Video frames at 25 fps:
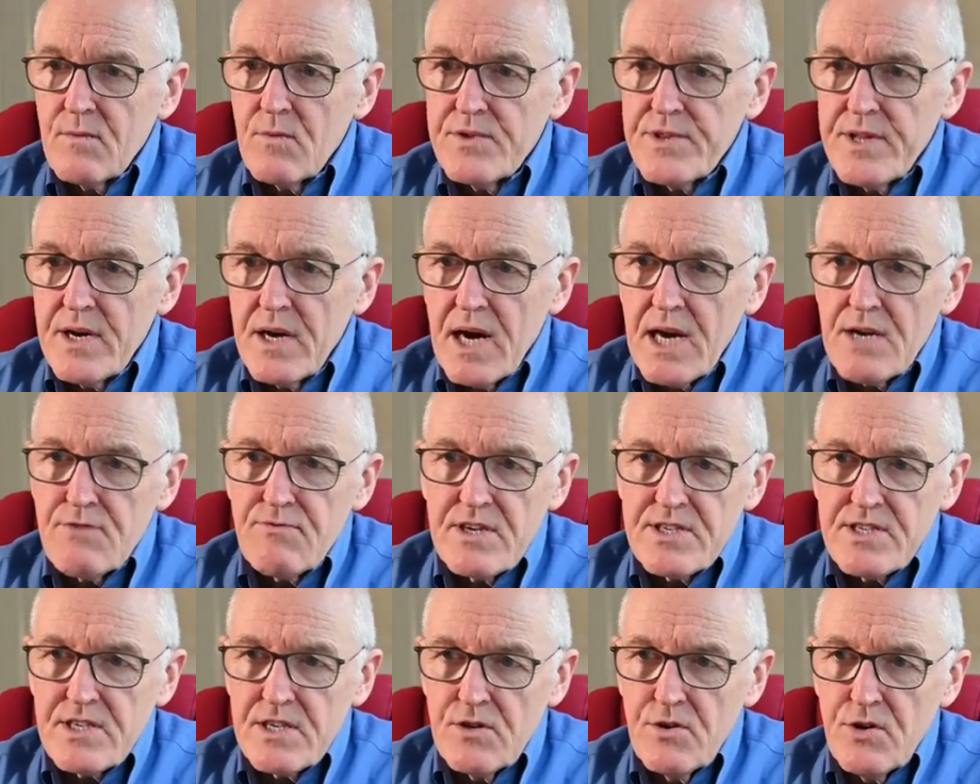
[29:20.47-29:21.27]
with the high
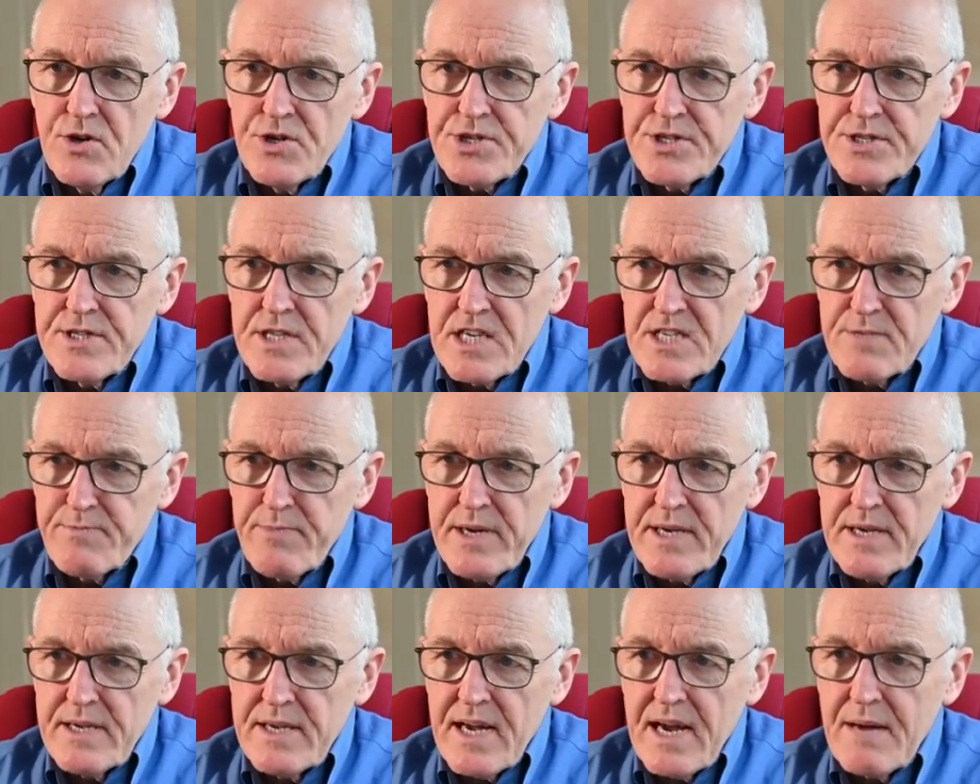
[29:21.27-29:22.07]
resolution that has
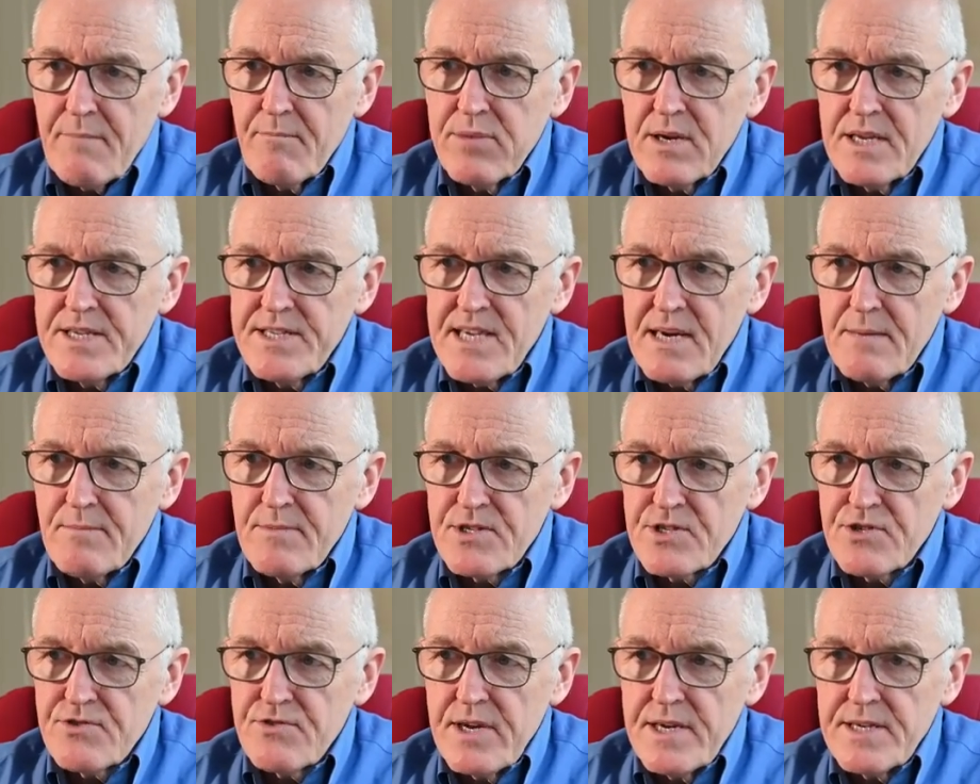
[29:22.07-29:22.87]
been amply
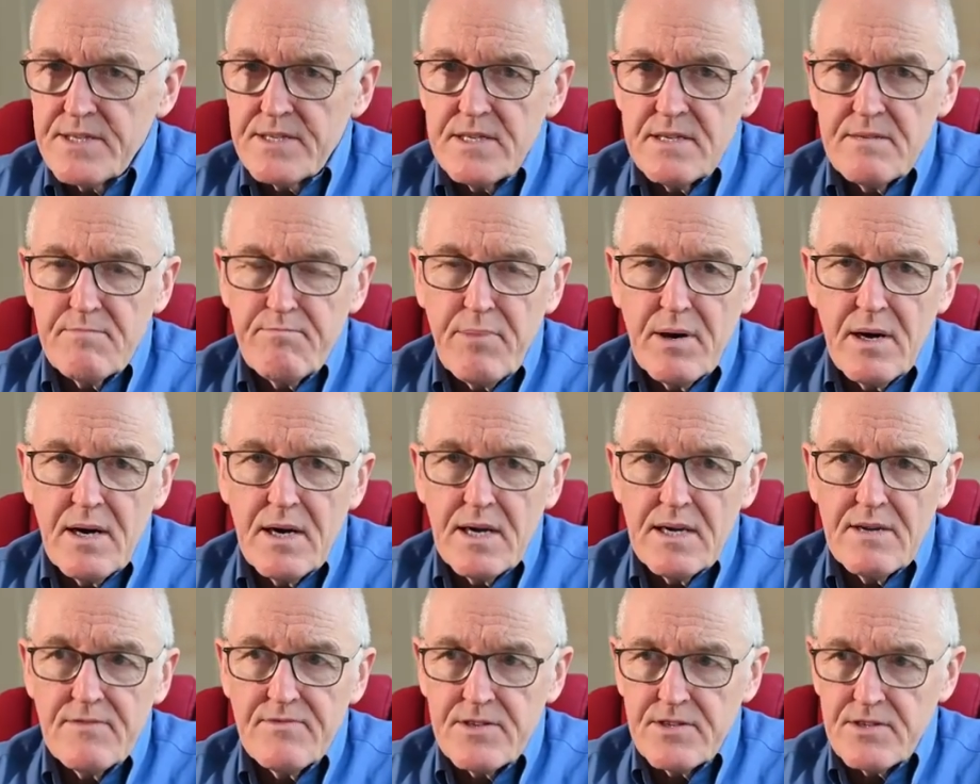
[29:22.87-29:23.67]
demonstrated
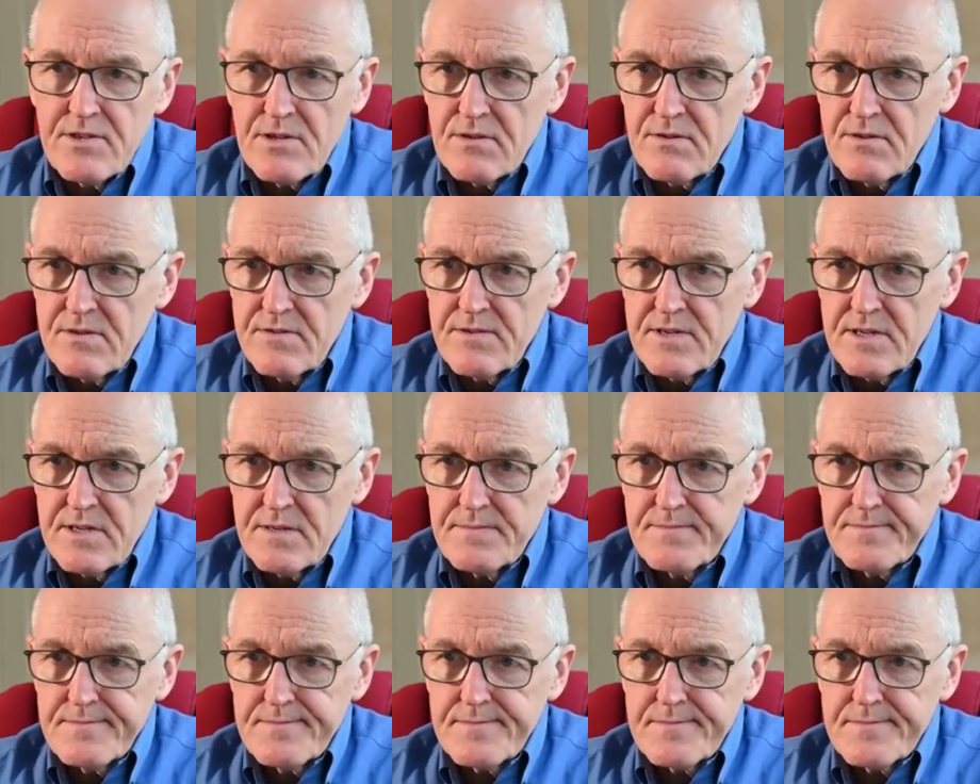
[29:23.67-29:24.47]
by photography.